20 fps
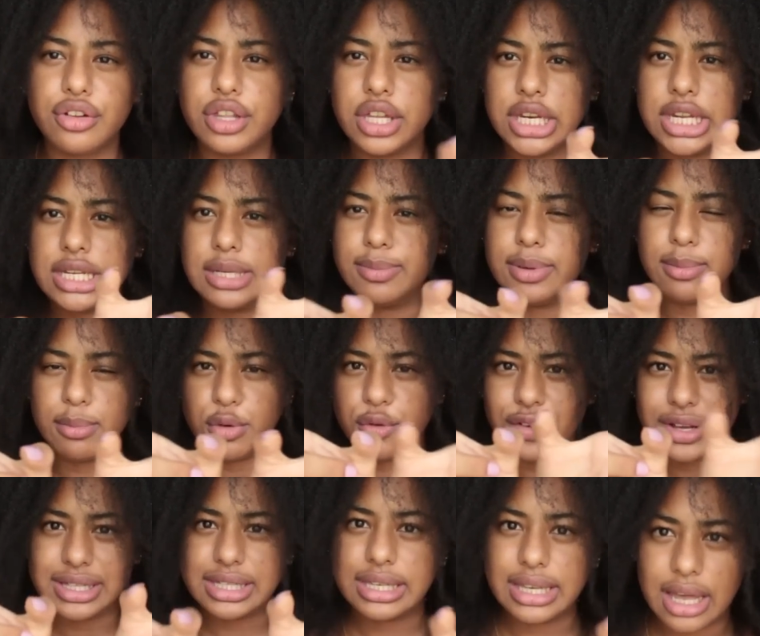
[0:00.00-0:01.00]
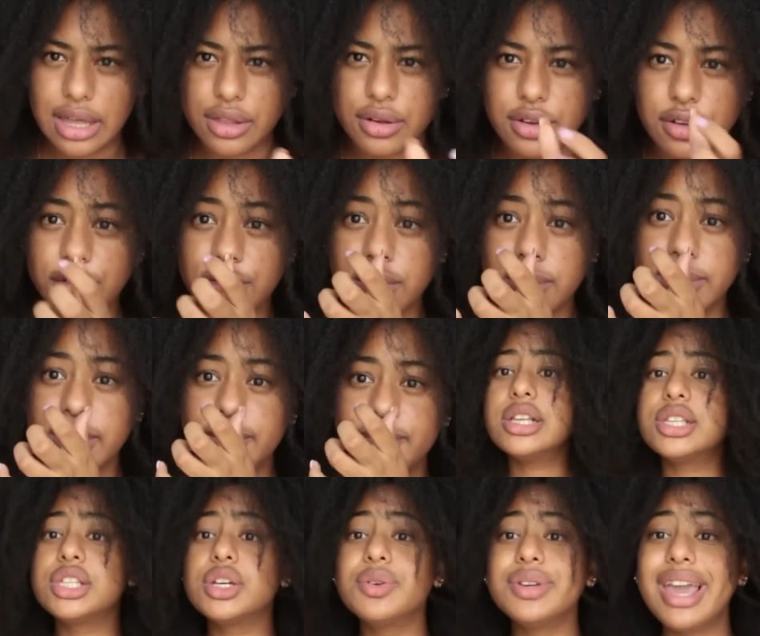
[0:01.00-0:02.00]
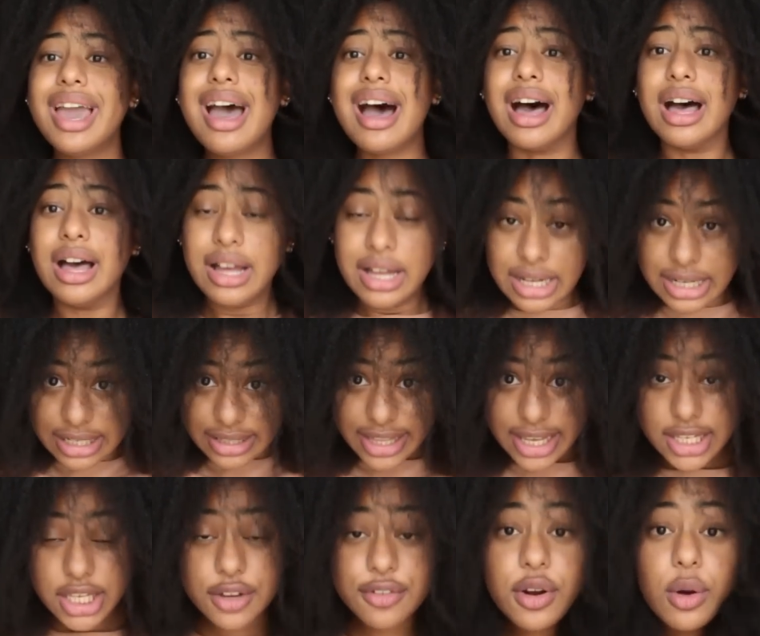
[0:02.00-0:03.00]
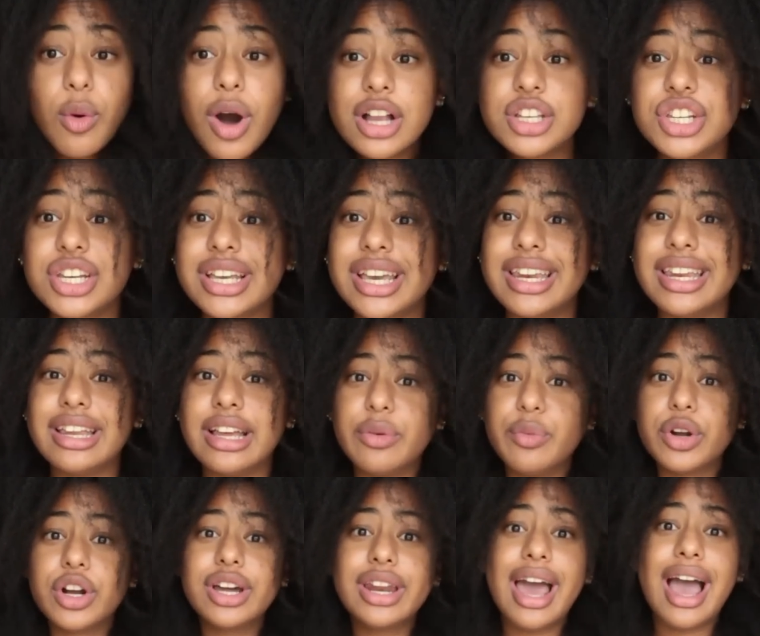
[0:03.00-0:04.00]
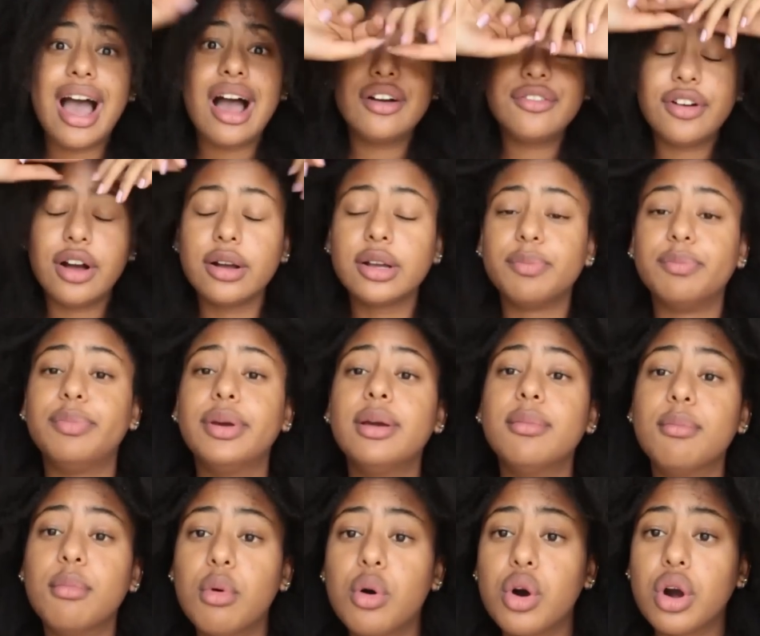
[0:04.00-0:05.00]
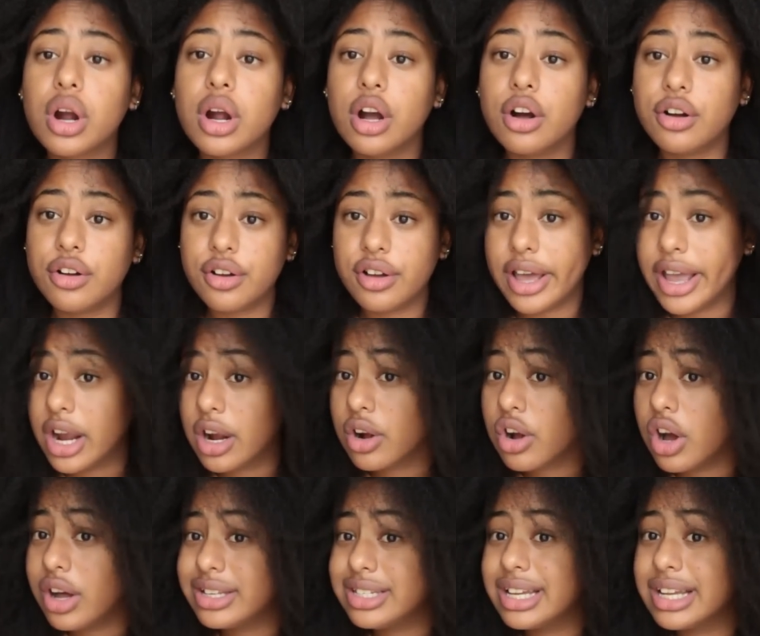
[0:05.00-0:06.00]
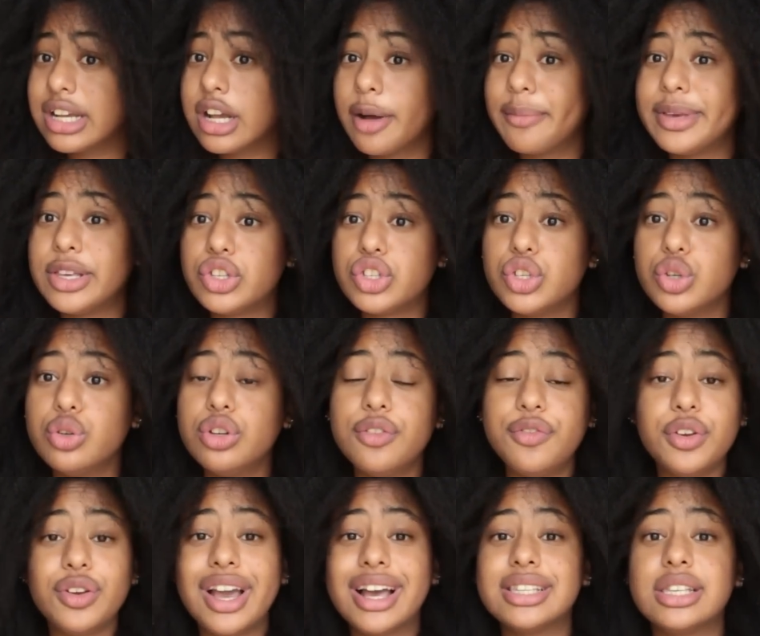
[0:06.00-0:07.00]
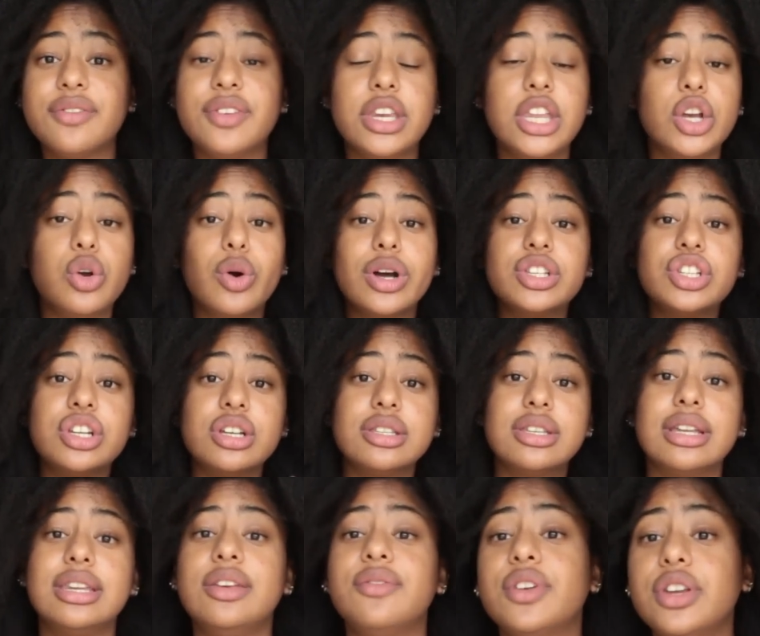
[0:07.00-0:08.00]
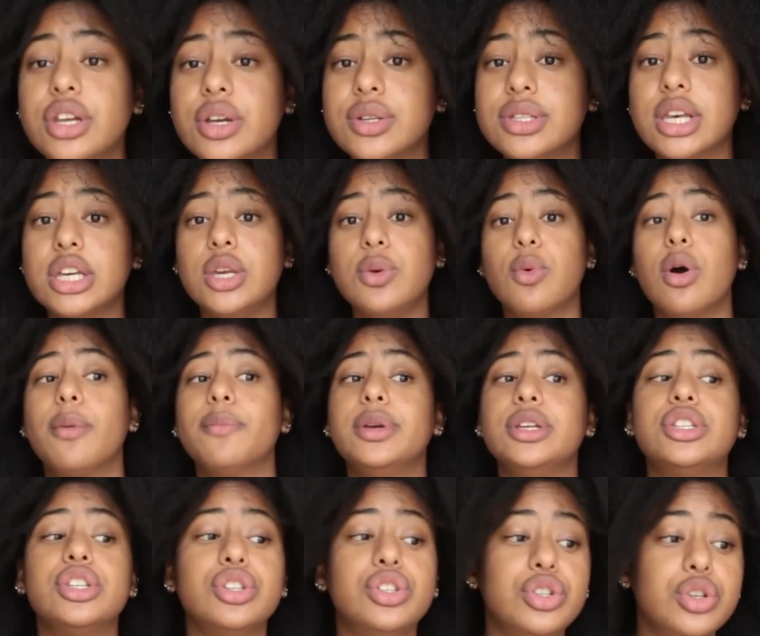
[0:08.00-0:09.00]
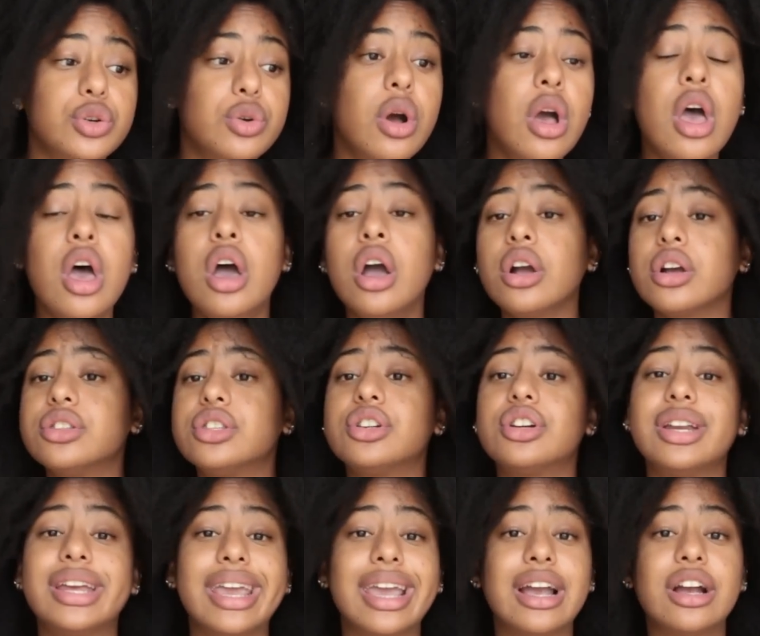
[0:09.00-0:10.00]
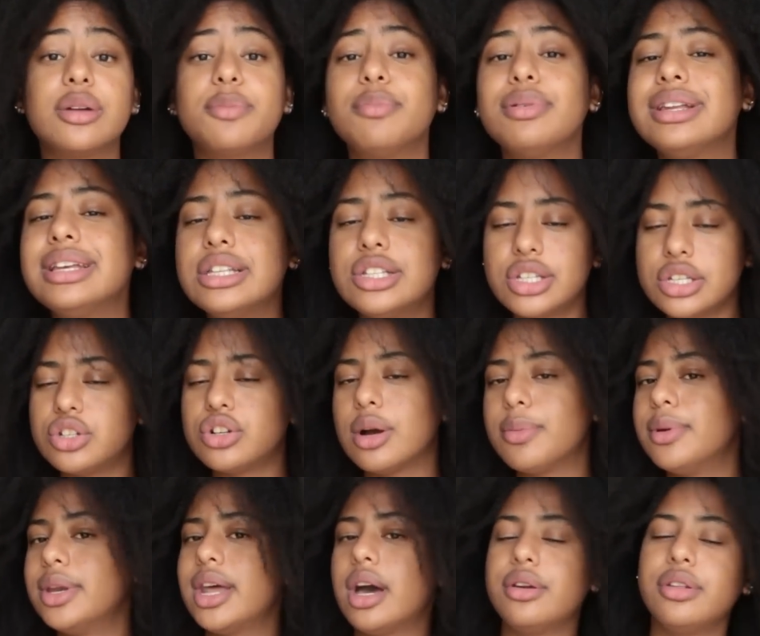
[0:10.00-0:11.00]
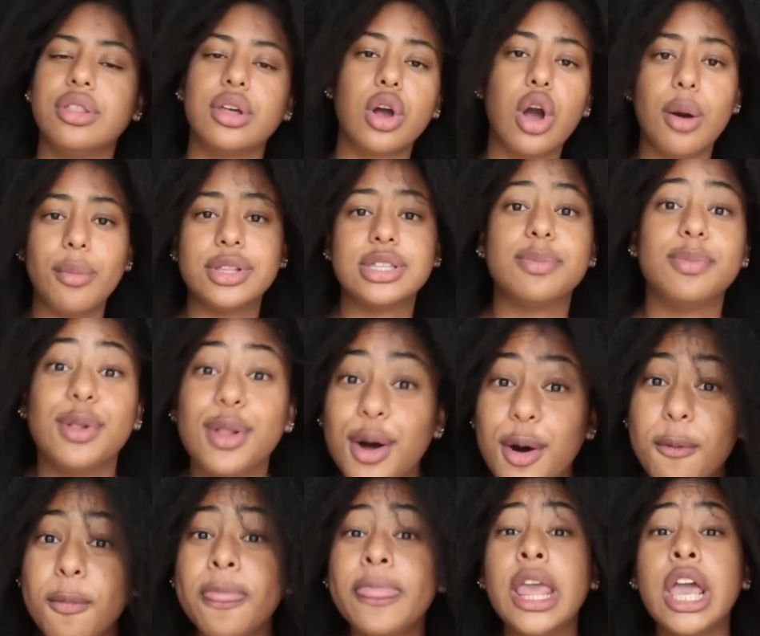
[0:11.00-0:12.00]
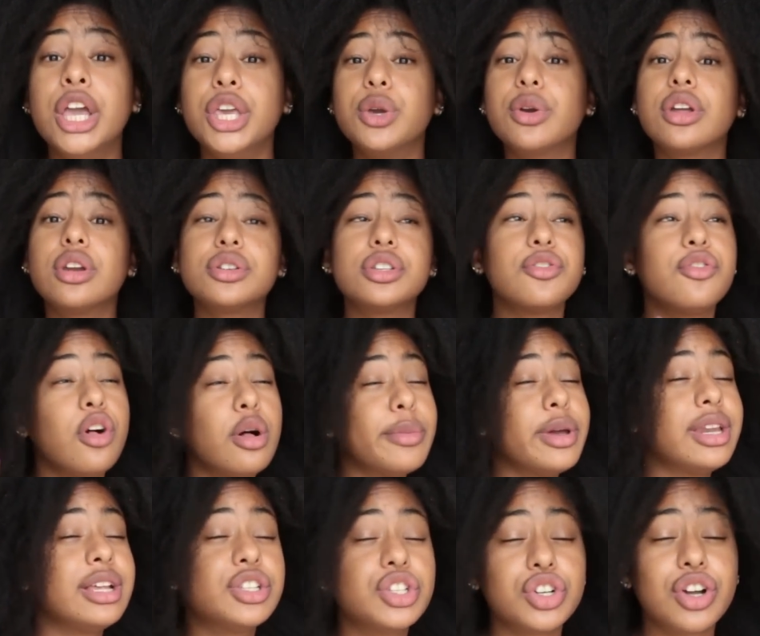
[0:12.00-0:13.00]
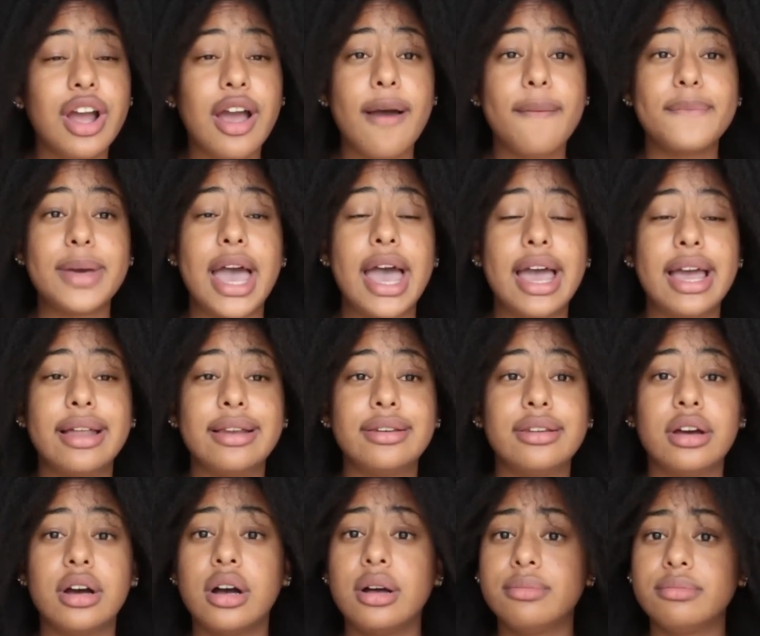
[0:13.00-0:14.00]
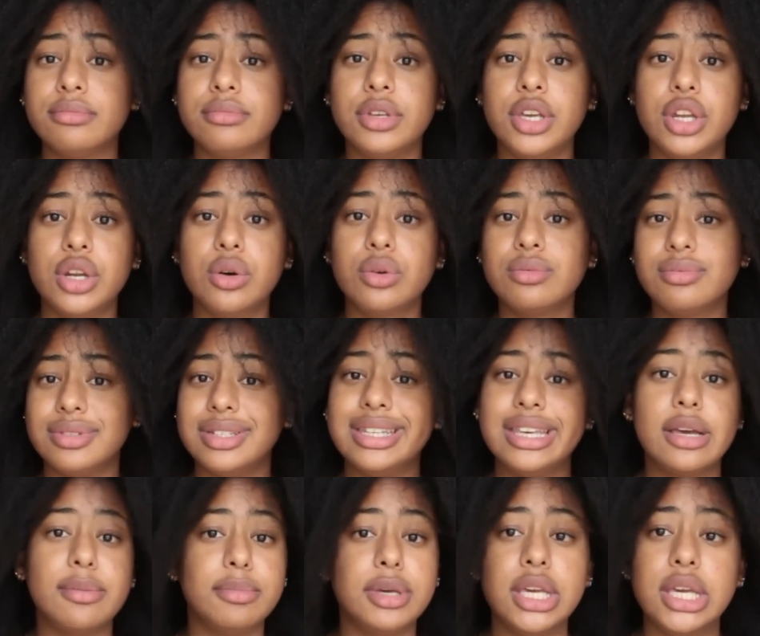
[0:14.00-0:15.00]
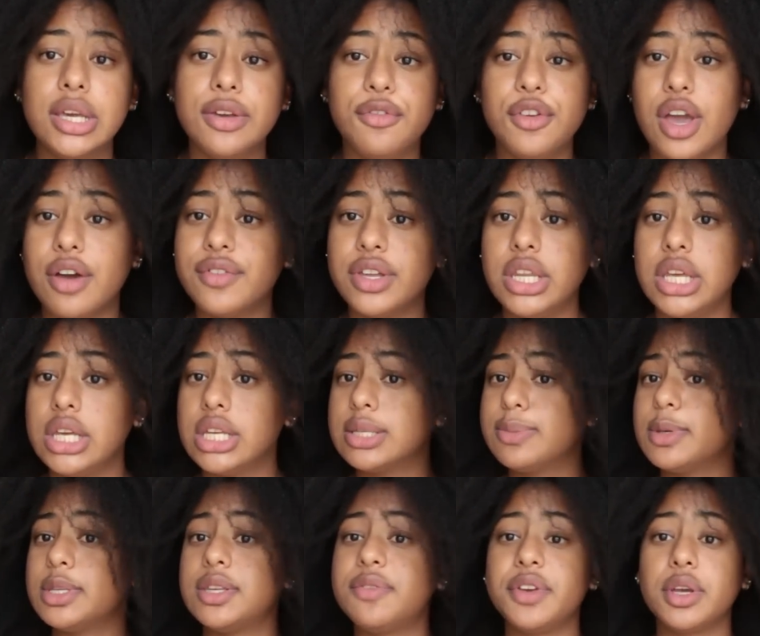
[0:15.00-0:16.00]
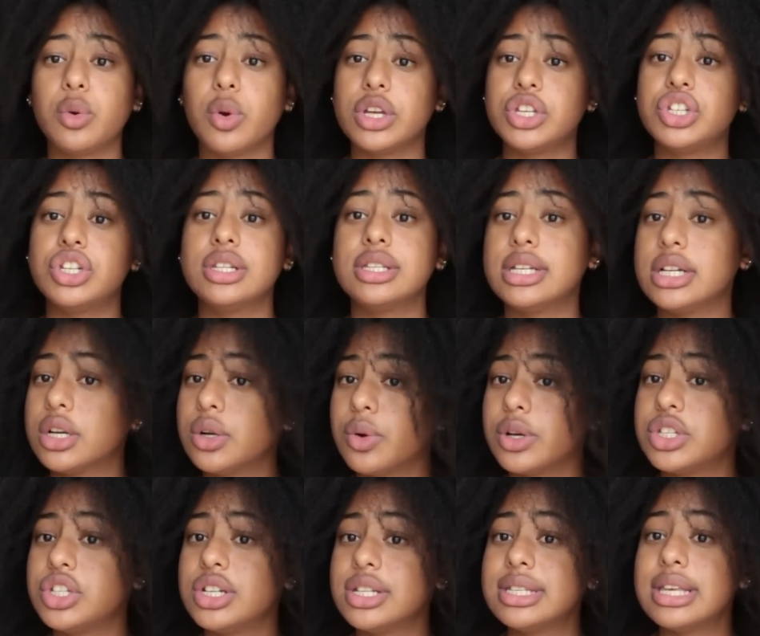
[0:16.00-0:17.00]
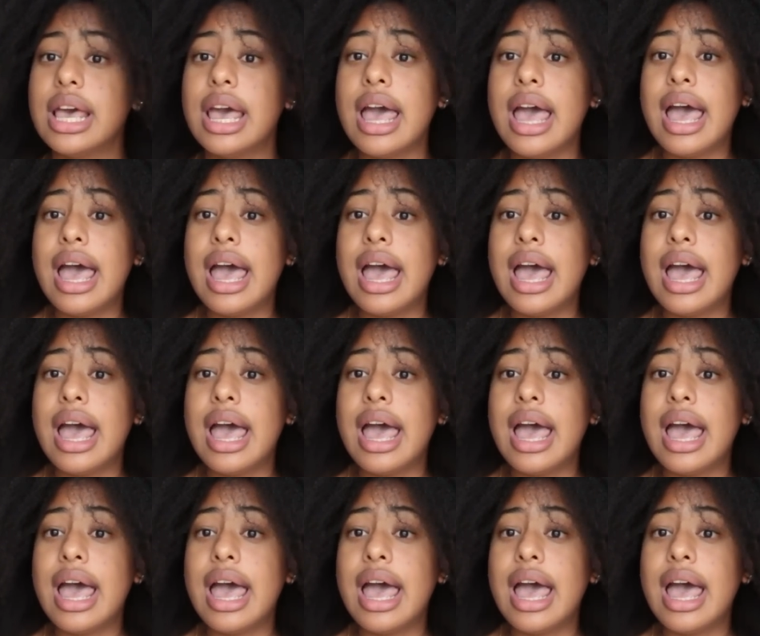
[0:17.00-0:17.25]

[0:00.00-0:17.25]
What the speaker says: They need to be moving together, you feel me? So yeah, thank you for watching, and we're gonna have a bit more hair content coming soon. If you guys have any questions, any videos that you want me to do concerning hair, please just drop them down in the comments below. You can also follow me on Instagram and you know, DM me if you have any specific questions, hair questions.